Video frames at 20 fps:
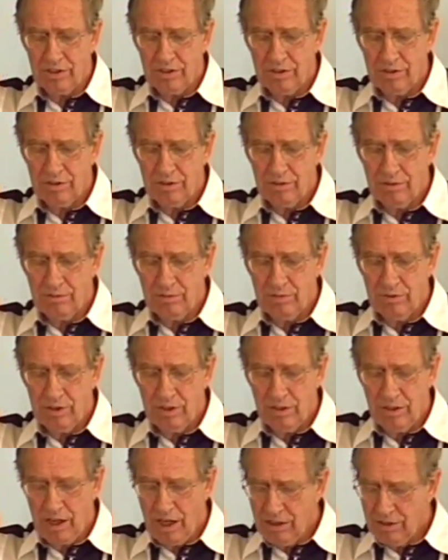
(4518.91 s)
That
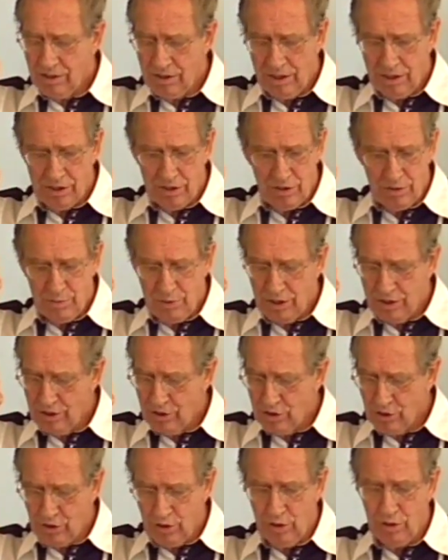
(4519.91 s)
doesn't mean soul
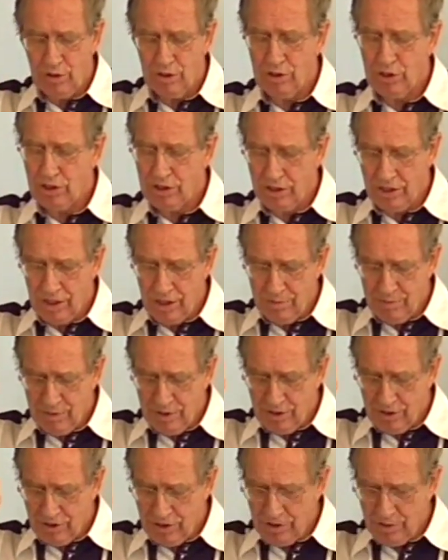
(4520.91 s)
sleep, it just
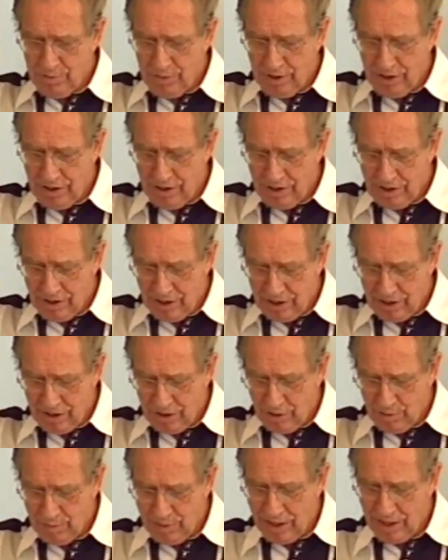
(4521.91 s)
means that their body
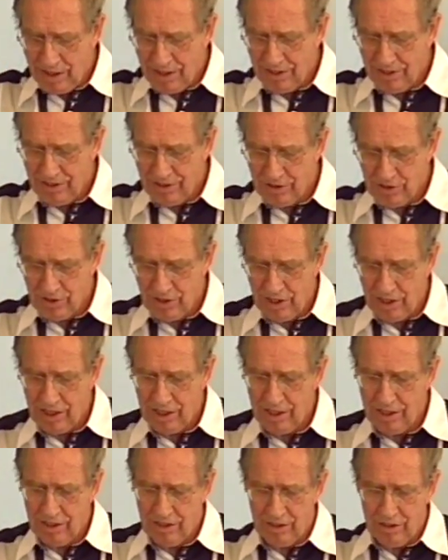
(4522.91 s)
has died and their
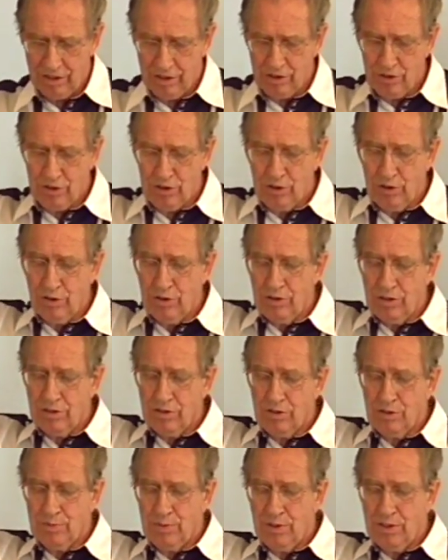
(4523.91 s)
soul and spirit has
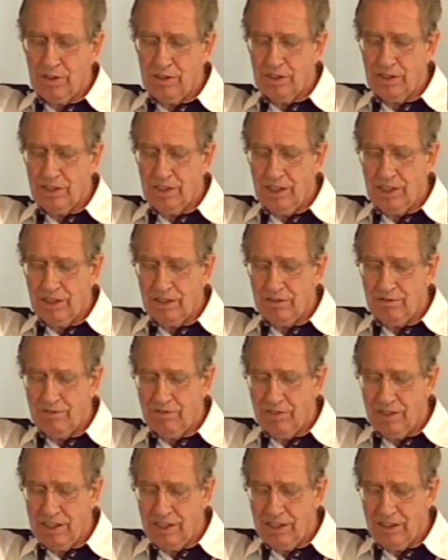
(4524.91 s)
taken flight into
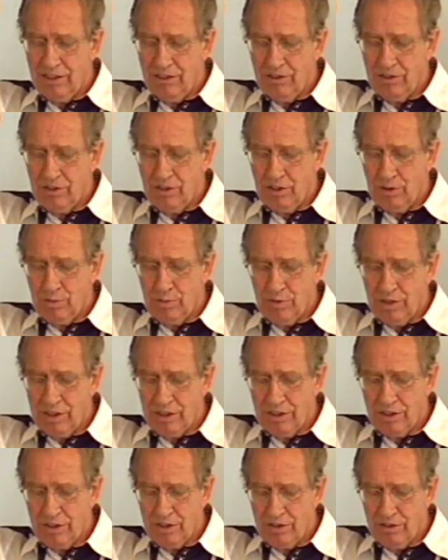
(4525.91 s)
the presence of the
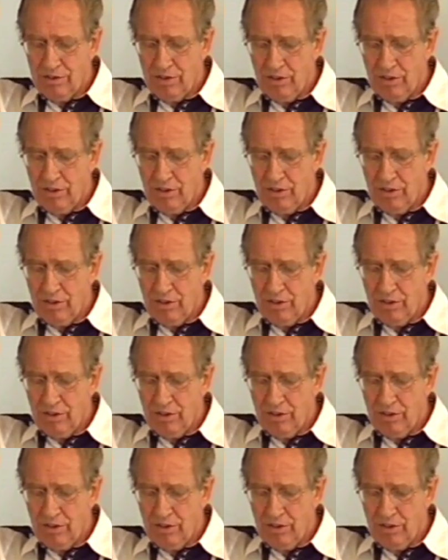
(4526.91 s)
Lord.